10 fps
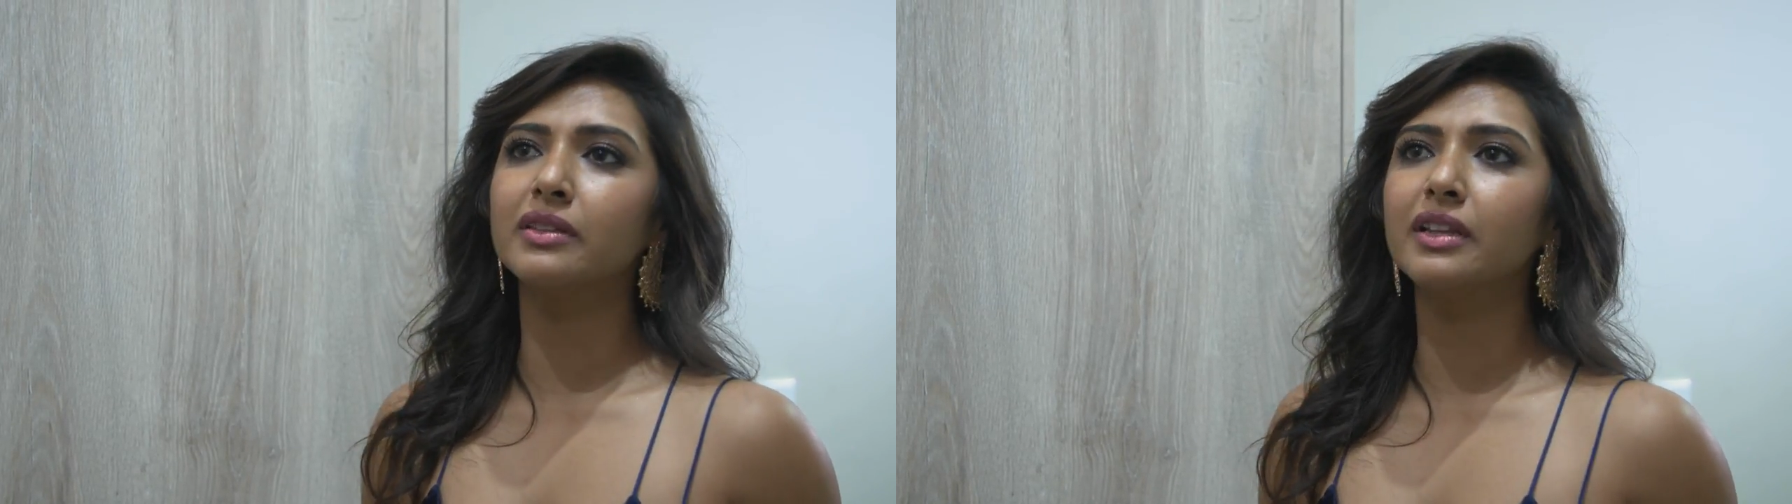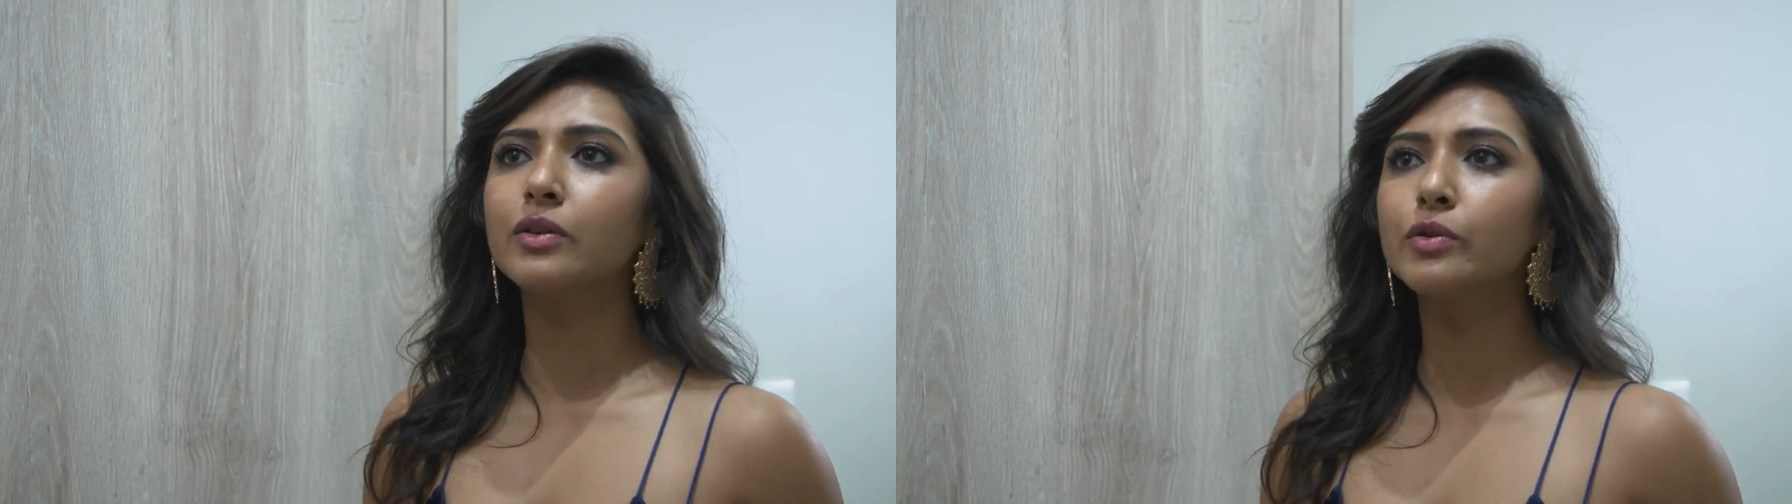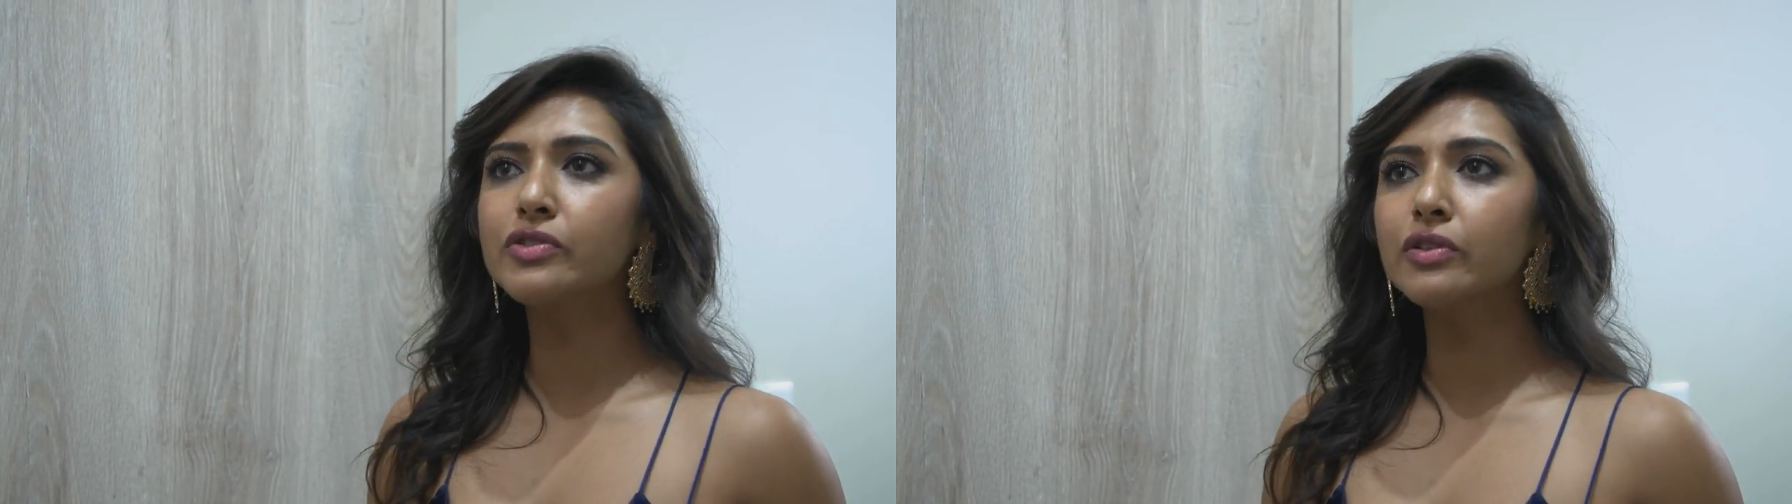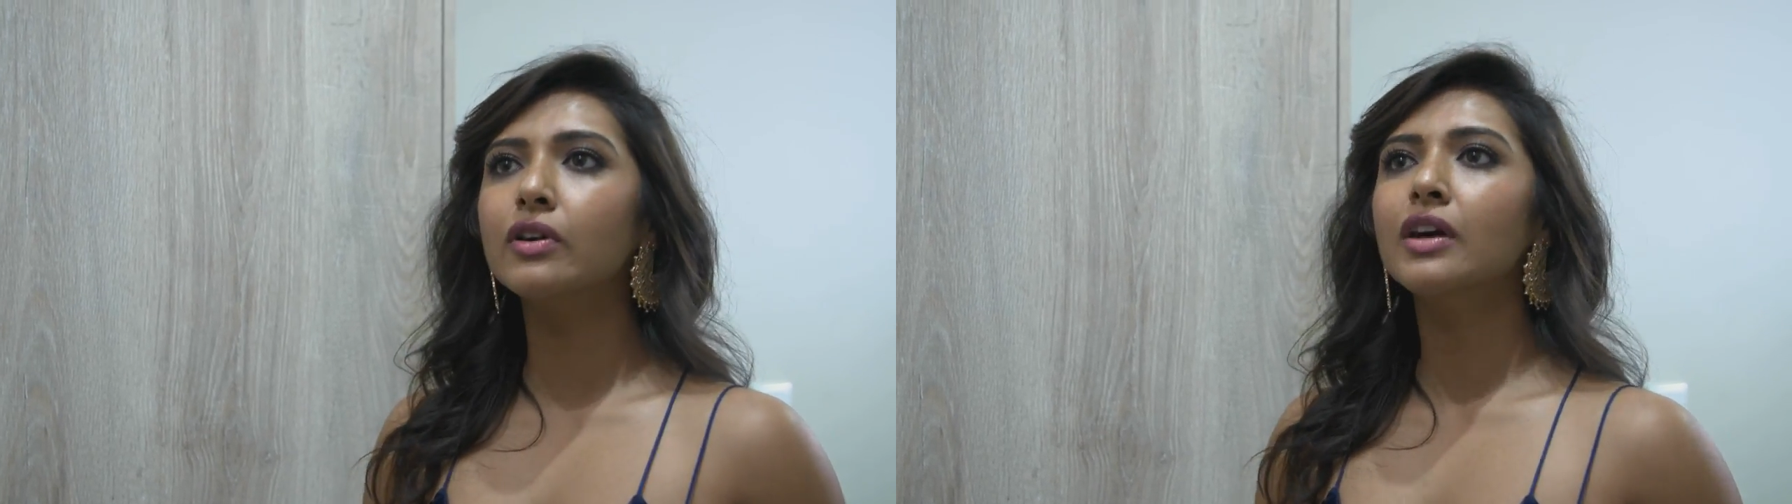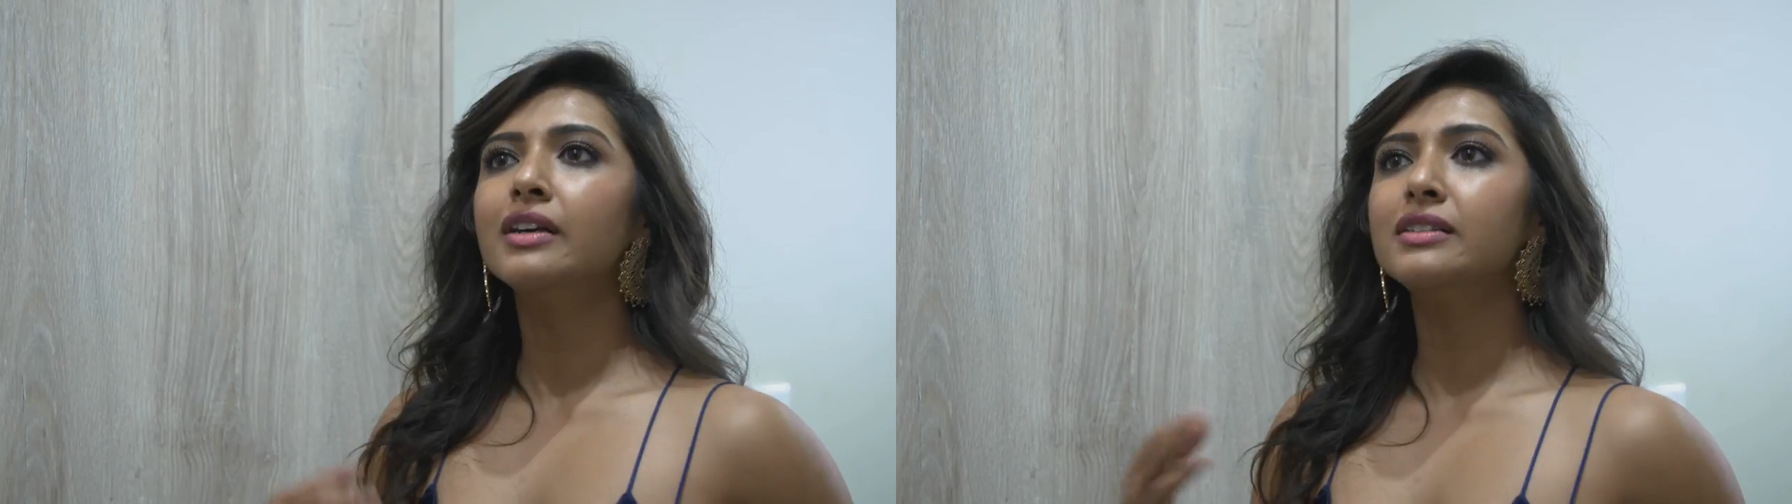but then
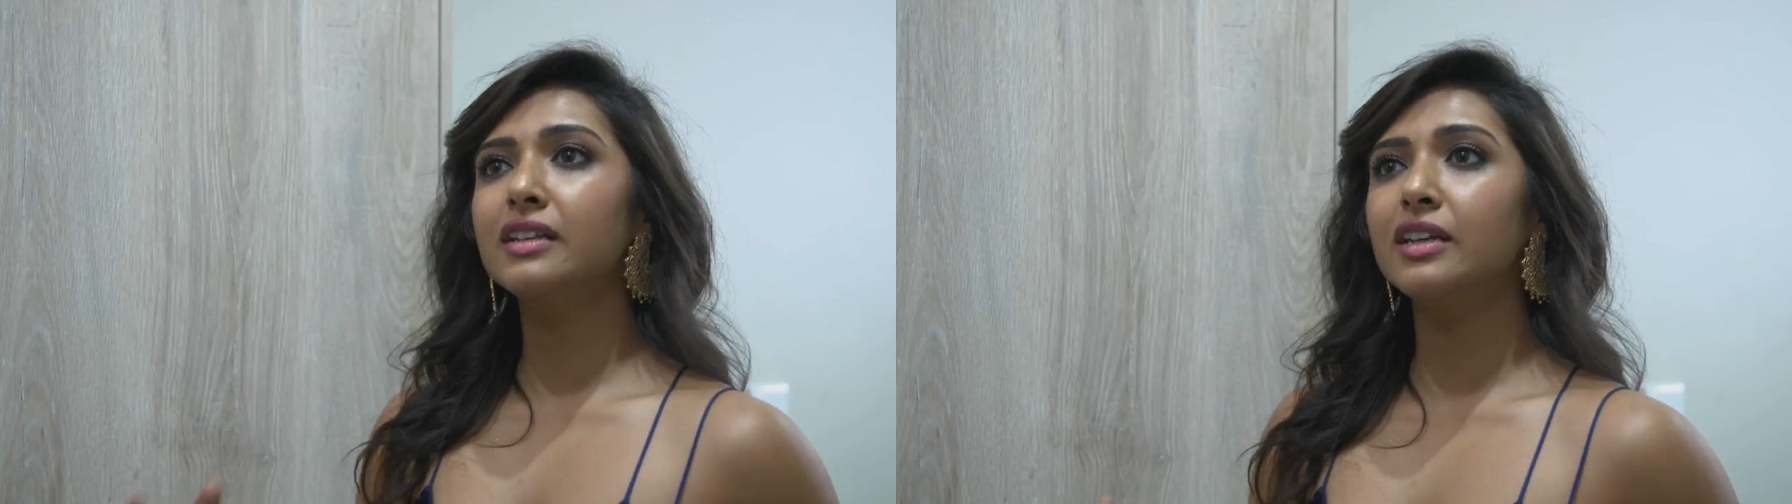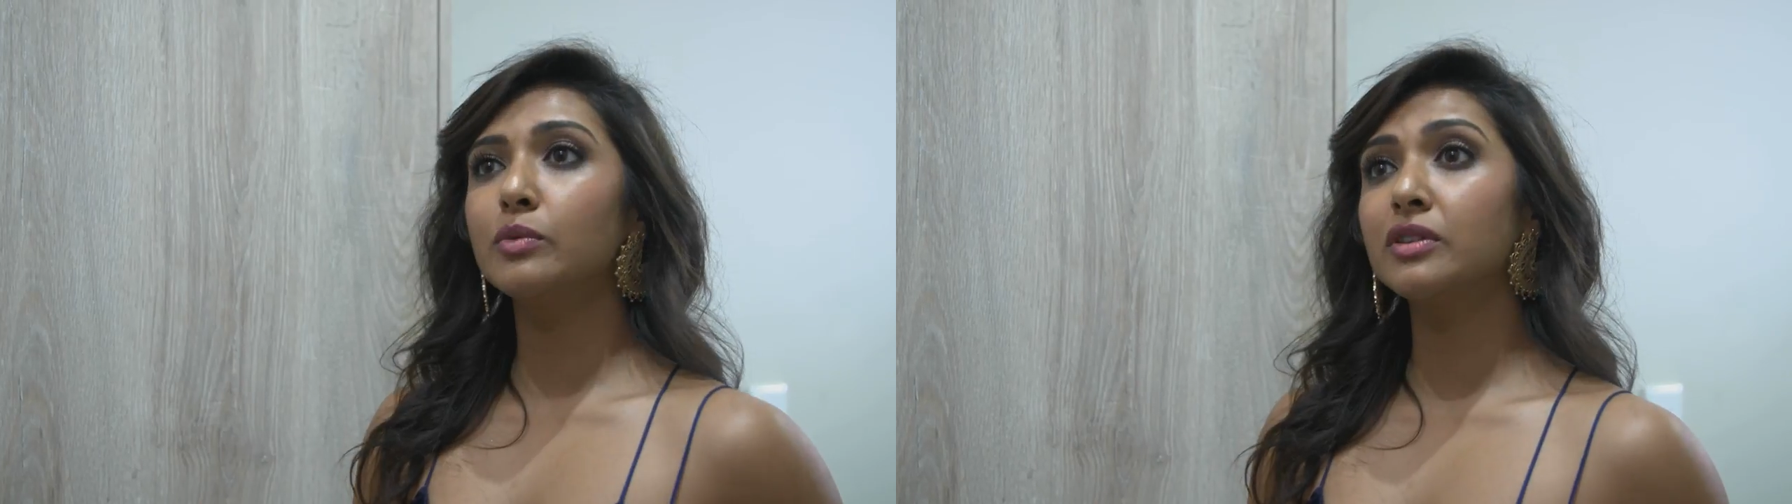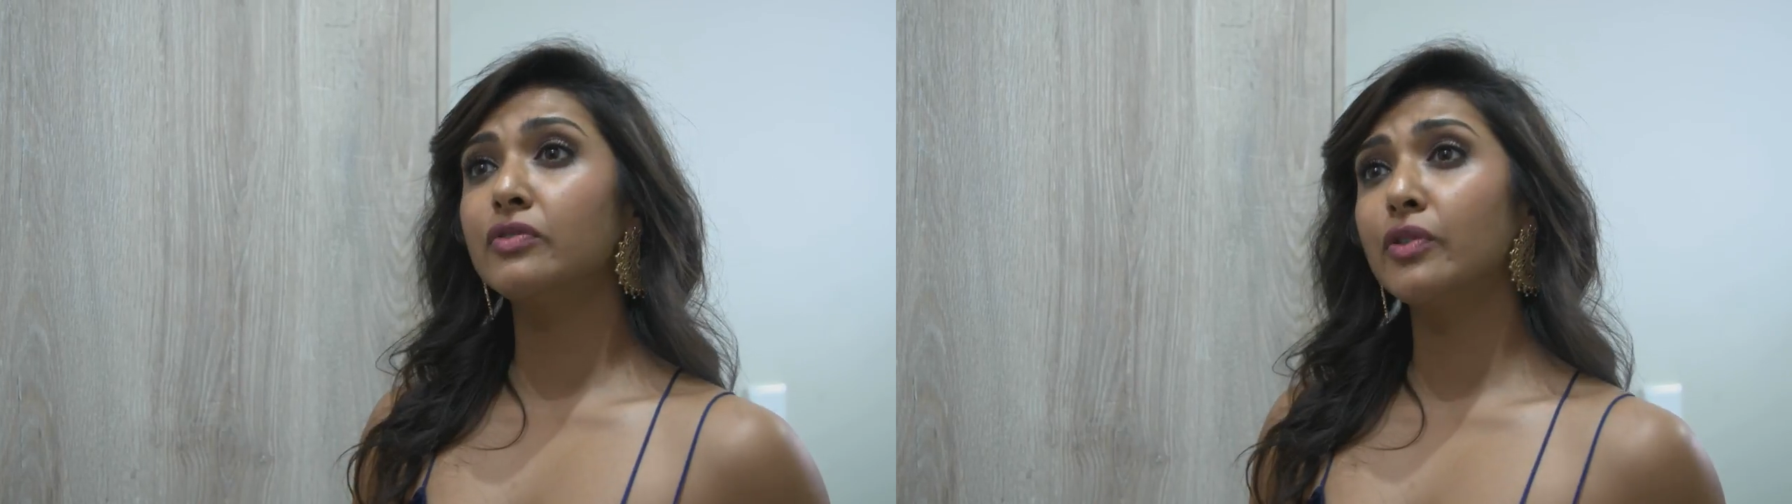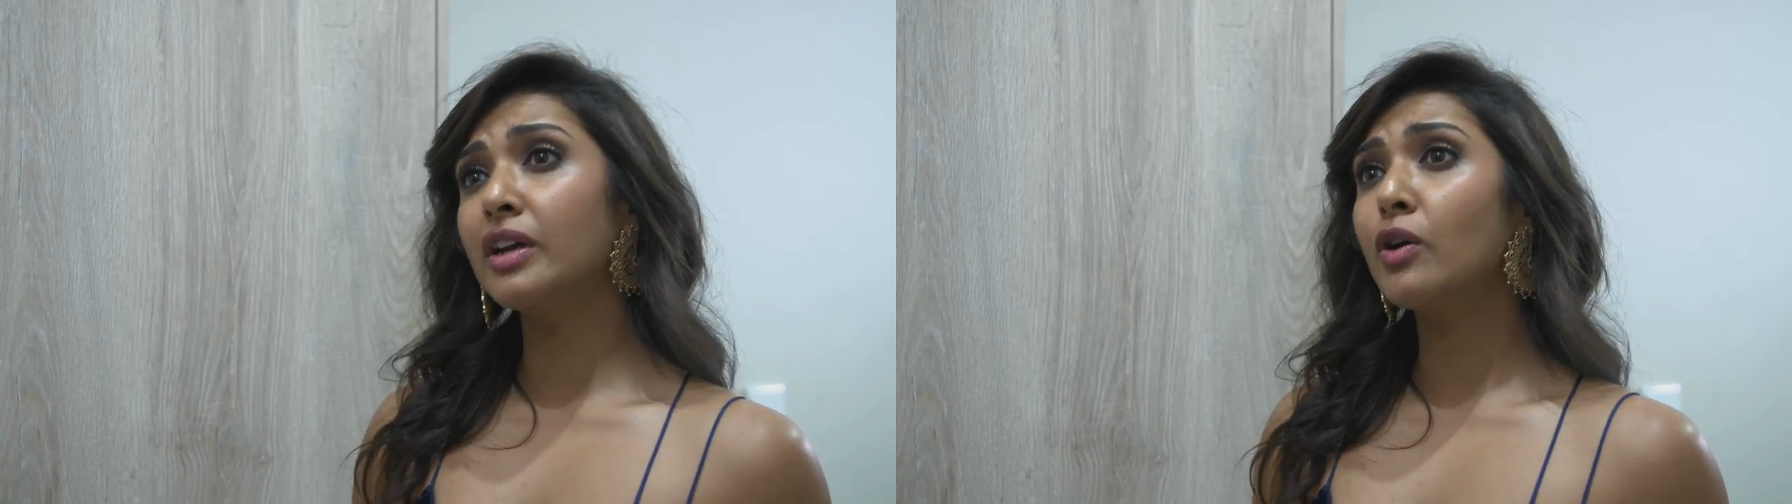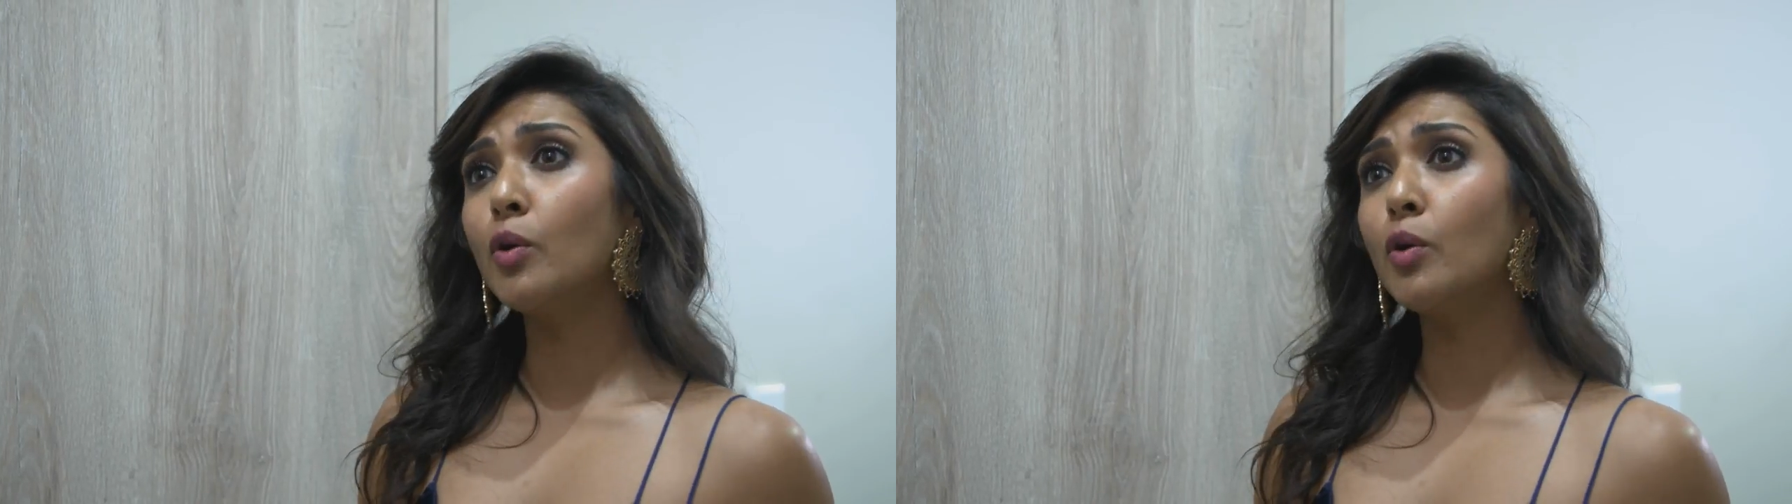also dealing with the very